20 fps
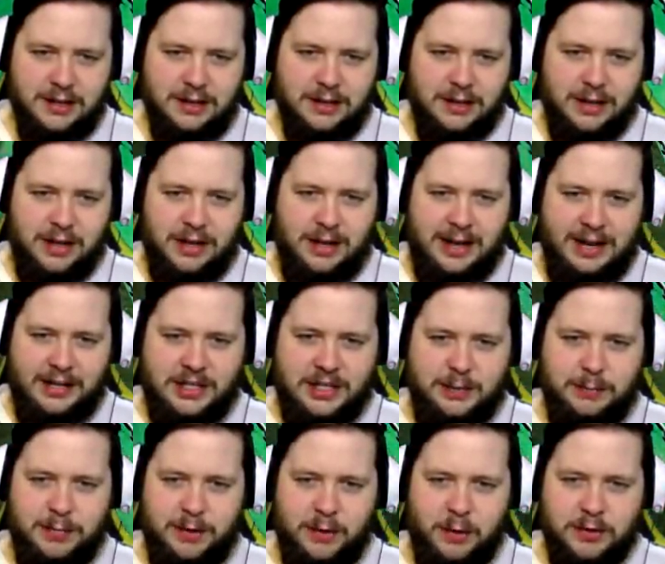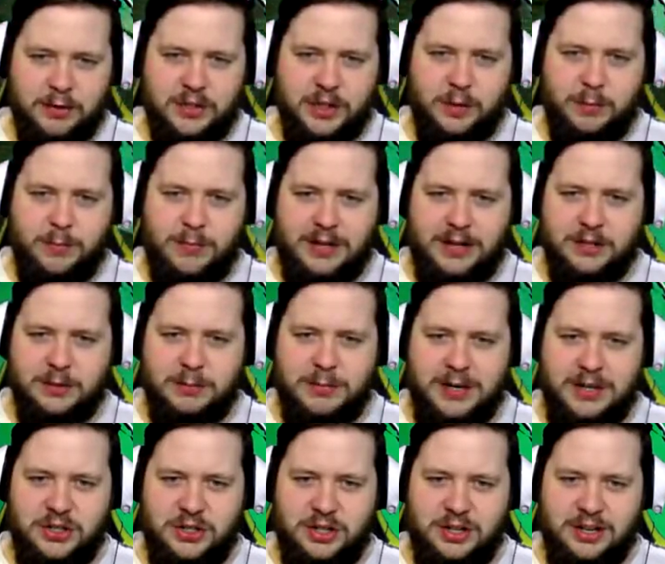Actually, also, I should
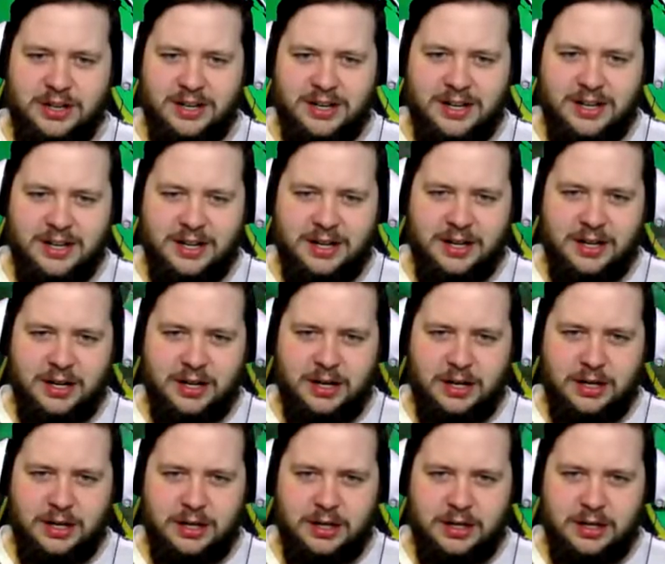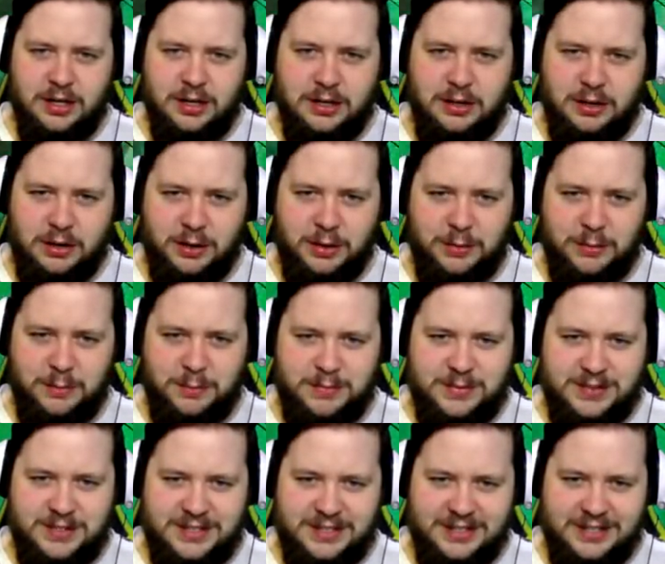mention...
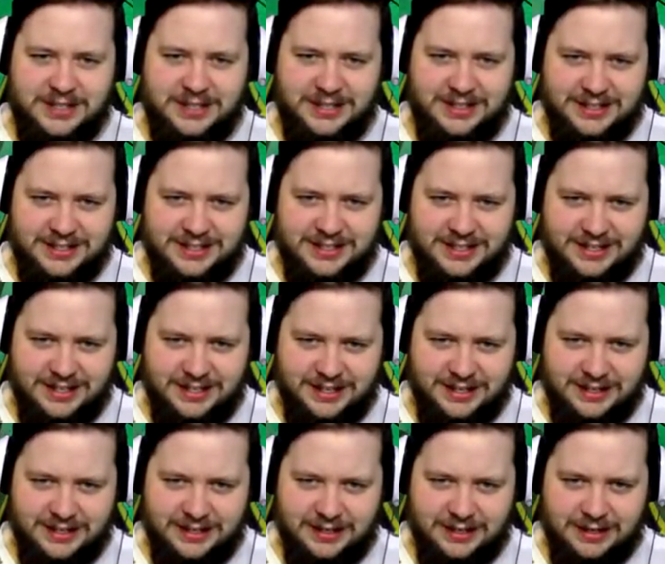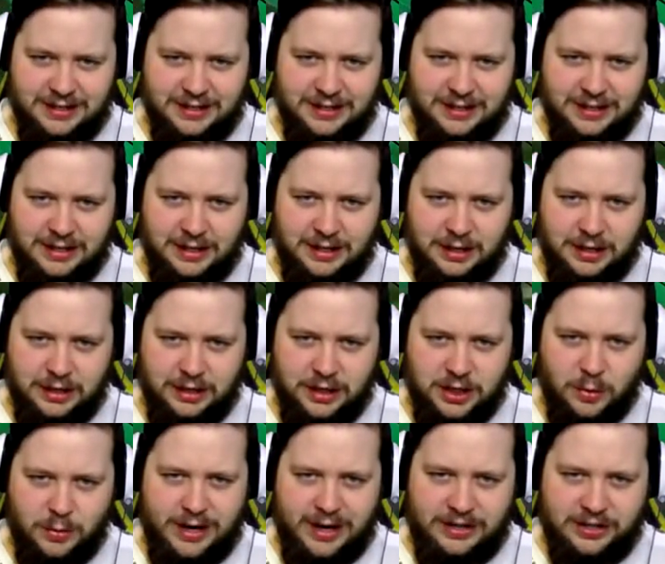Oopsies.
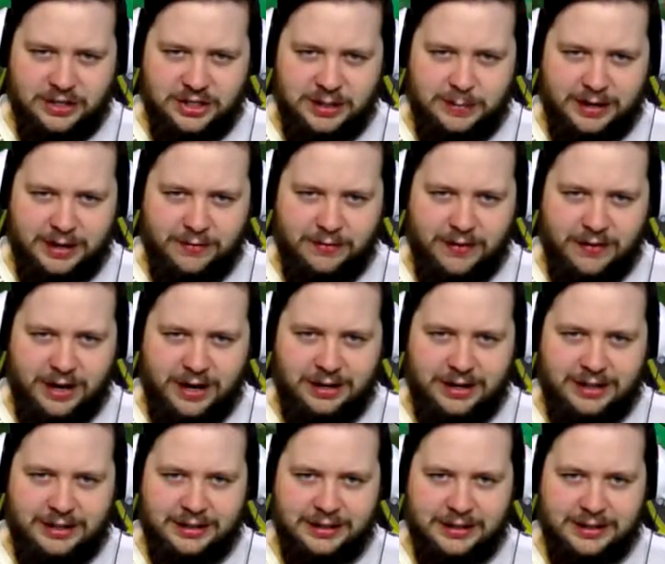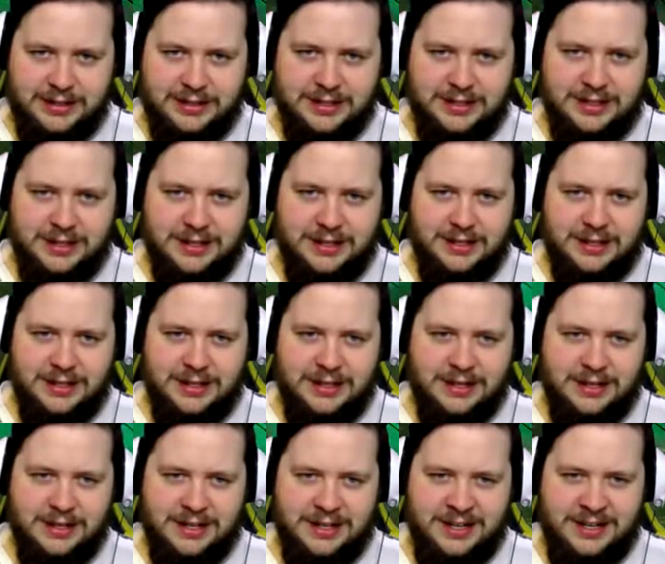Don't actually make a fire like this.
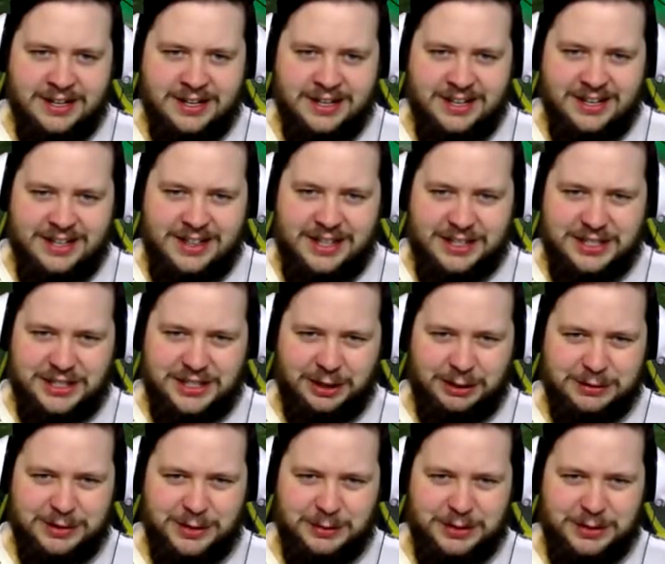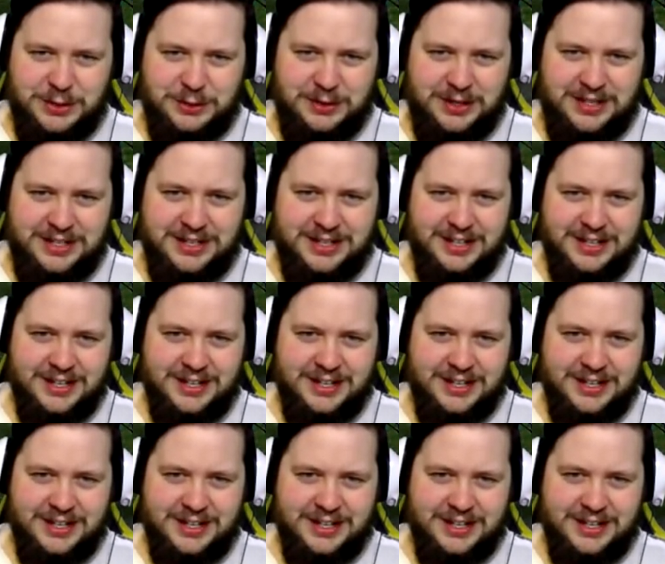This close to a tree.